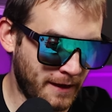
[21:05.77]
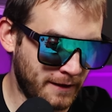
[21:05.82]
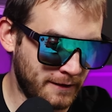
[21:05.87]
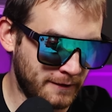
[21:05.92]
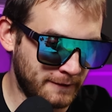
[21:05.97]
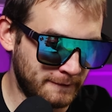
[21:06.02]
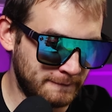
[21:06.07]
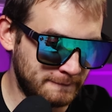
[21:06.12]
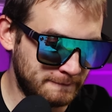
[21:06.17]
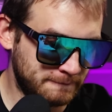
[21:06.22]

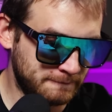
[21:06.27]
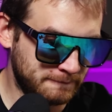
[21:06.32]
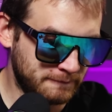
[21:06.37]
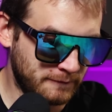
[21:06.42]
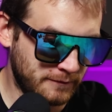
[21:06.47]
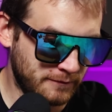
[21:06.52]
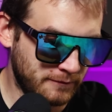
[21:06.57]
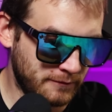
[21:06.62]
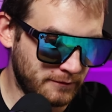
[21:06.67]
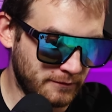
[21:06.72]
Ten. All right.
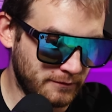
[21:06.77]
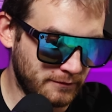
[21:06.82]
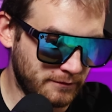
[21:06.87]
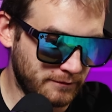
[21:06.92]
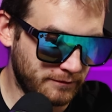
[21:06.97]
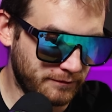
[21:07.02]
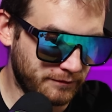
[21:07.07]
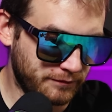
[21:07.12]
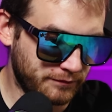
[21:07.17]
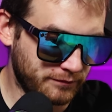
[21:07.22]

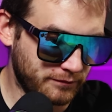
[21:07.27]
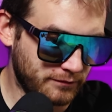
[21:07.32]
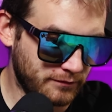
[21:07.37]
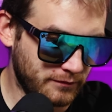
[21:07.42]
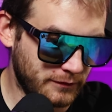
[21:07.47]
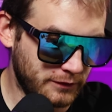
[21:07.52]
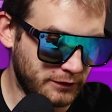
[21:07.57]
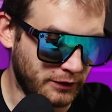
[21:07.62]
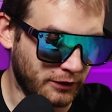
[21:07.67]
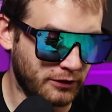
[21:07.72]

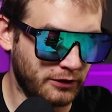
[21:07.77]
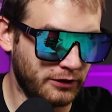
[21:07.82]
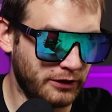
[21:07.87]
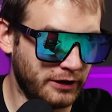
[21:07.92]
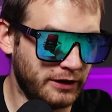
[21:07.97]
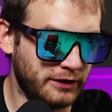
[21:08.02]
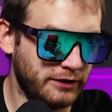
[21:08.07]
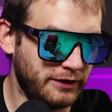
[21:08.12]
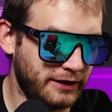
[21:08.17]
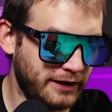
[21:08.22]
So
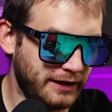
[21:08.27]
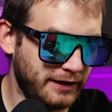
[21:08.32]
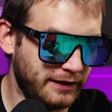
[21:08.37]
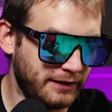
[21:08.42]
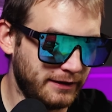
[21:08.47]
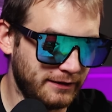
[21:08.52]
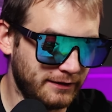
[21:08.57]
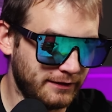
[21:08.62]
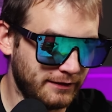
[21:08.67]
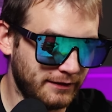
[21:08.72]
clearly
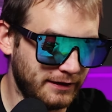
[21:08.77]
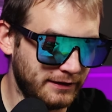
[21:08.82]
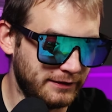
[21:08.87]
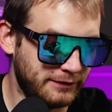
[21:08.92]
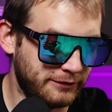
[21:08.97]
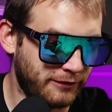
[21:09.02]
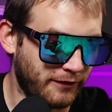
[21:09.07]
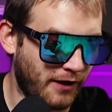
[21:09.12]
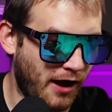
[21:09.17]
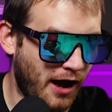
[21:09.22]
All right, well
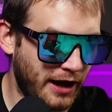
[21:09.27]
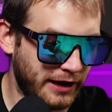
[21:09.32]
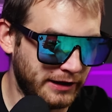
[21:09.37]
you got fine.